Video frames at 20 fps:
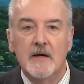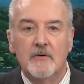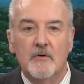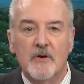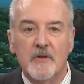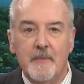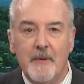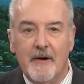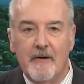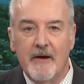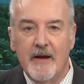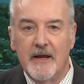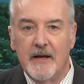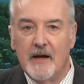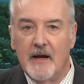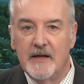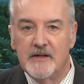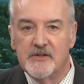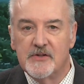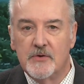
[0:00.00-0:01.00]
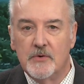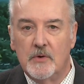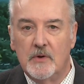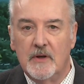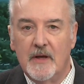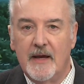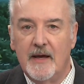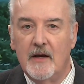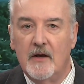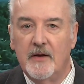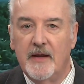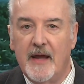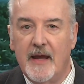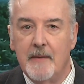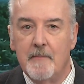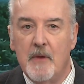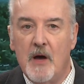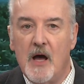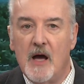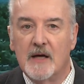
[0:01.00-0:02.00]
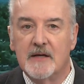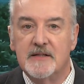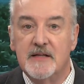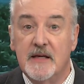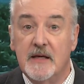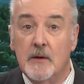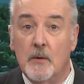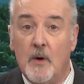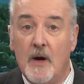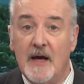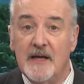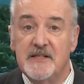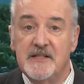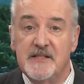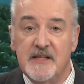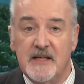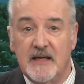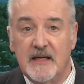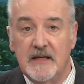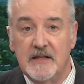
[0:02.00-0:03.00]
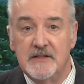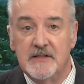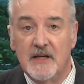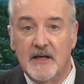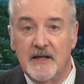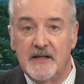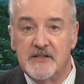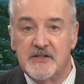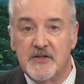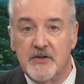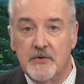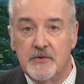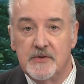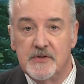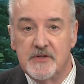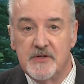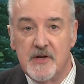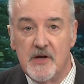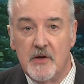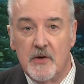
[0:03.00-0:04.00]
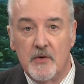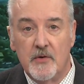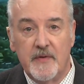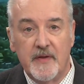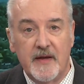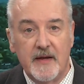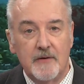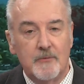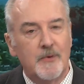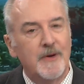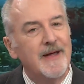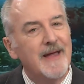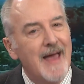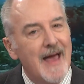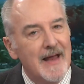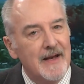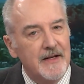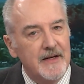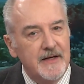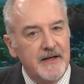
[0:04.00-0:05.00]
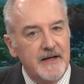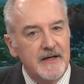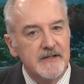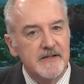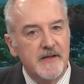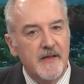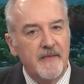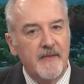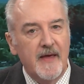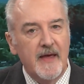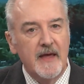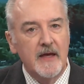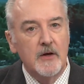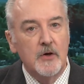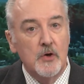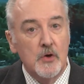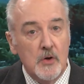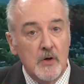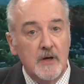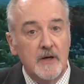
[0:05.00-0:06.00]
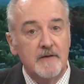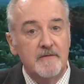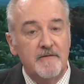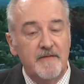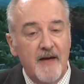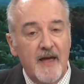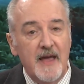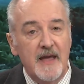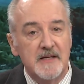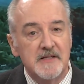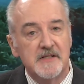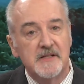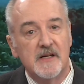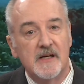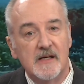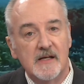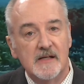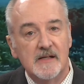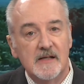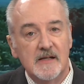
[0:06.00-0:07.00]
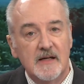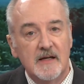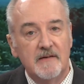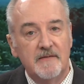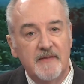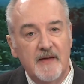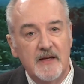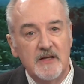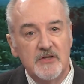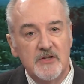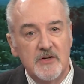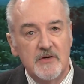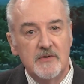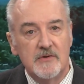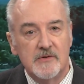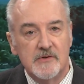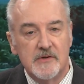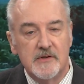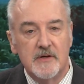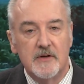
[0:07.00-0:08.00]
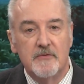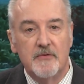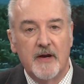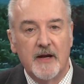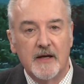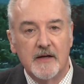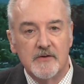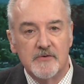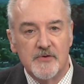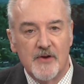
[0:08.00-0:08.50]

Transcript: North Marion High School held a mock DUI scene to let students know the realities that they could face if they choose to drink and